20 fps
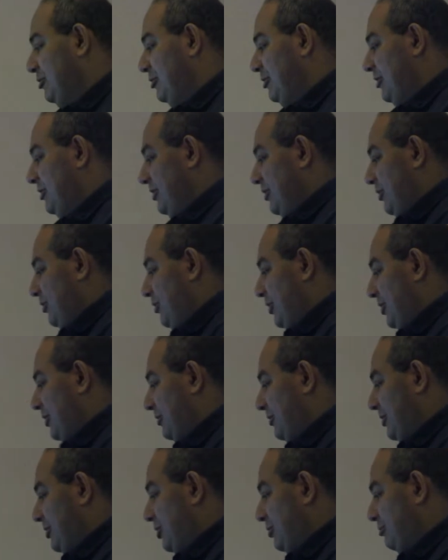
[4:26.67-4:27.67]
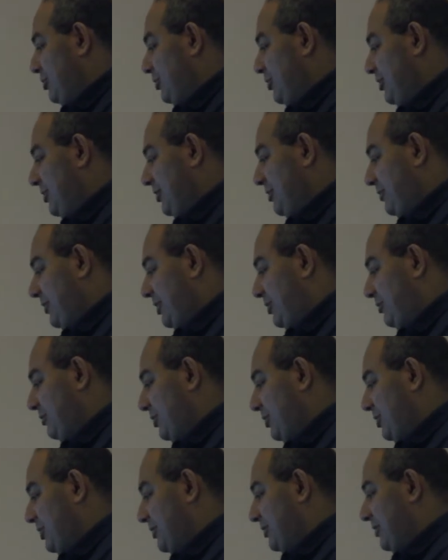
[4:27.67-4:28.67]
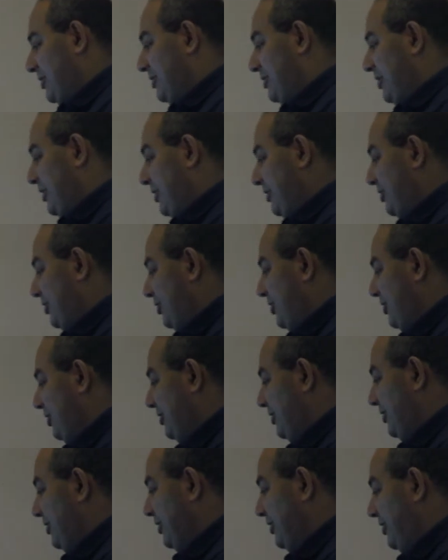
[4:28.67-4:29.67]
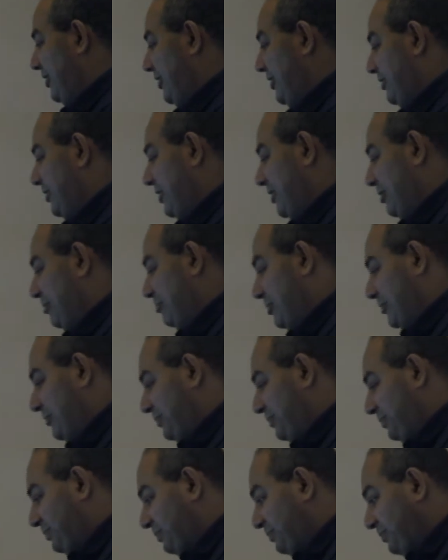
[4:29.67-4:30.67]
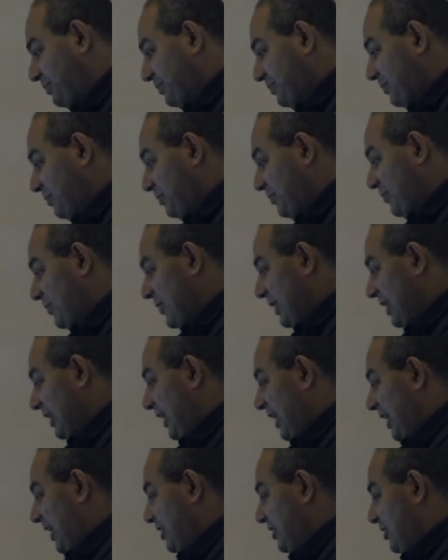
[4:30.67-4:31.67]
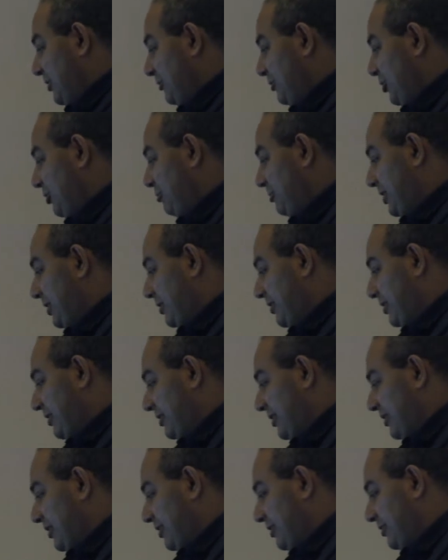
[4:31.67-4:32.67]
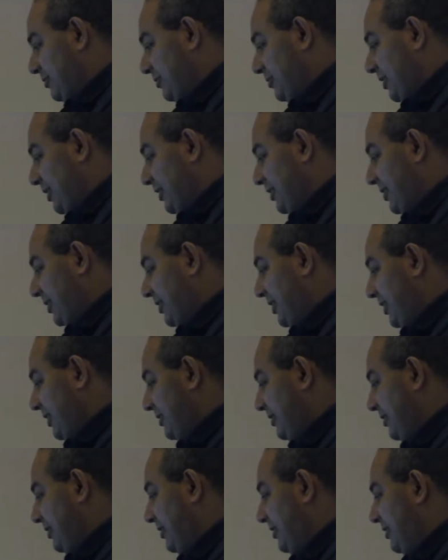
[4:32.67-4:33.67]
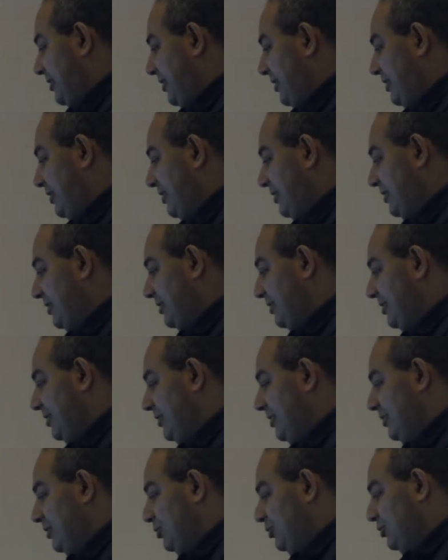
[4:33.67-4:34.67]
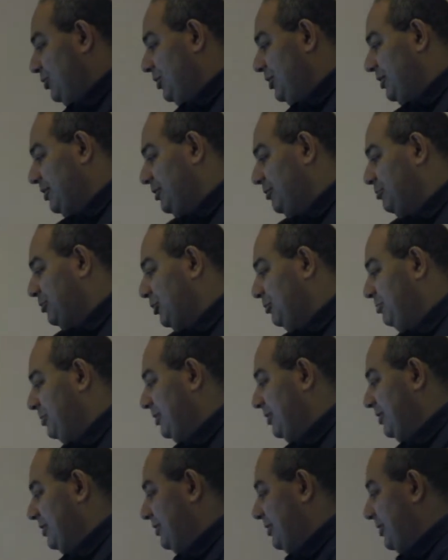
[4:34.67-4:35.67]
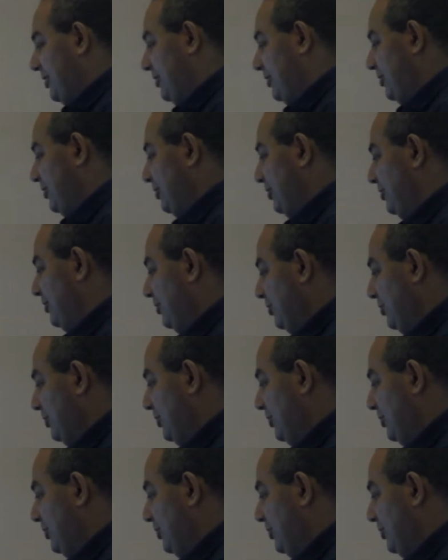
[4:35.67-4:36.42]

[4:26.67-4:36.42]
So this template has 2 features, strategy and client type. The main methodology is allocate, release, and property strategy,